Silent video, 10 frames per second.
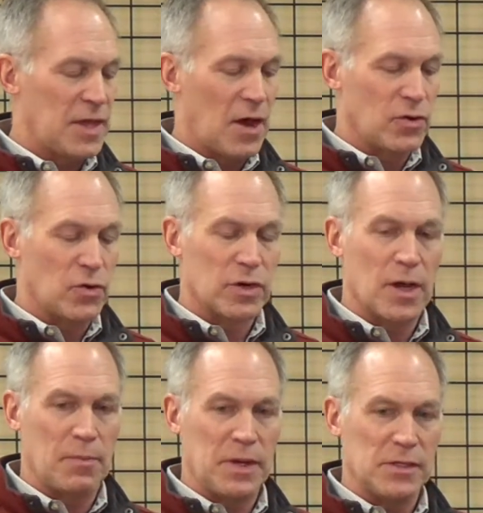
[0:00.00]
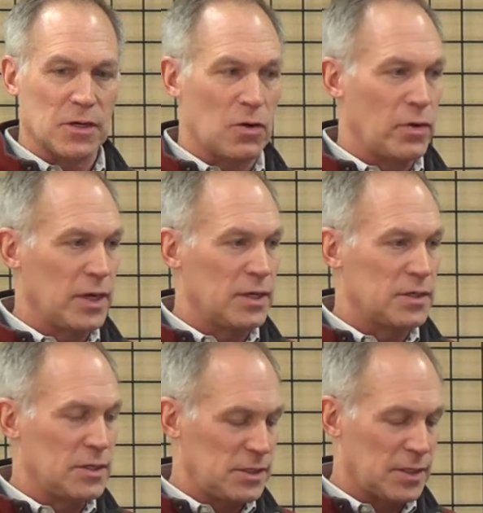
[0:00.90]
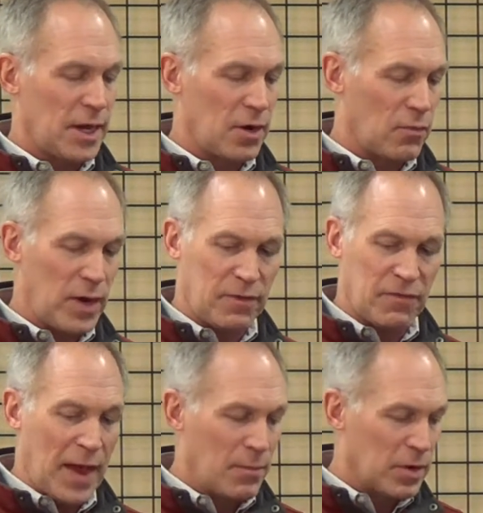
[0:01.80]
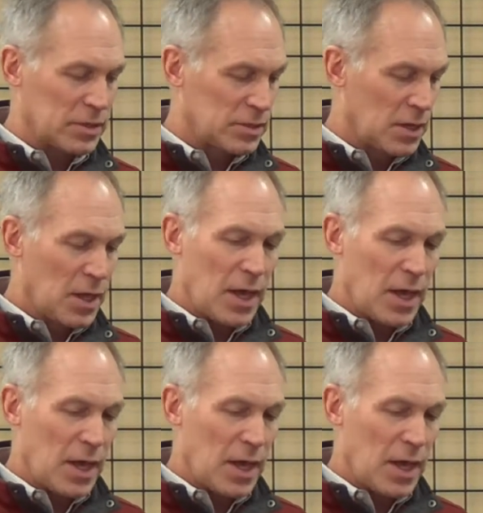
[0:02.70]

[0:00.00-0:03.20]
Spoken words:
the outdoor companies are going into these lighter weight fabrics